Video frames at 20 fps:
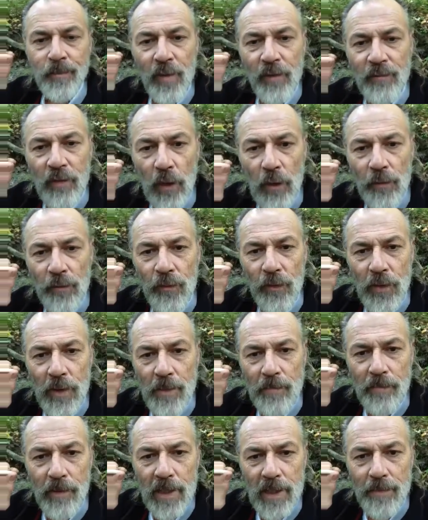Vote for
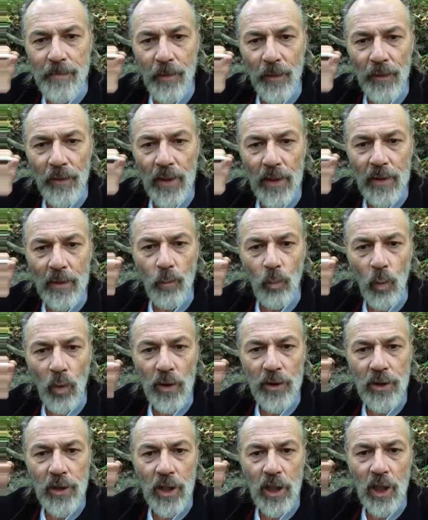the people that
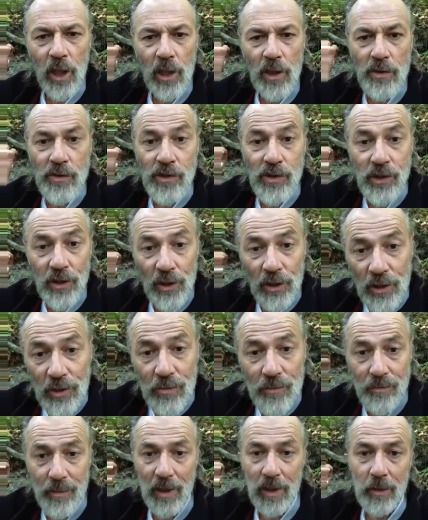want to close the
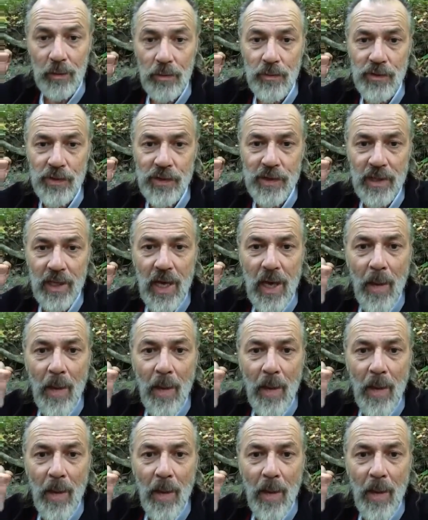loopholes.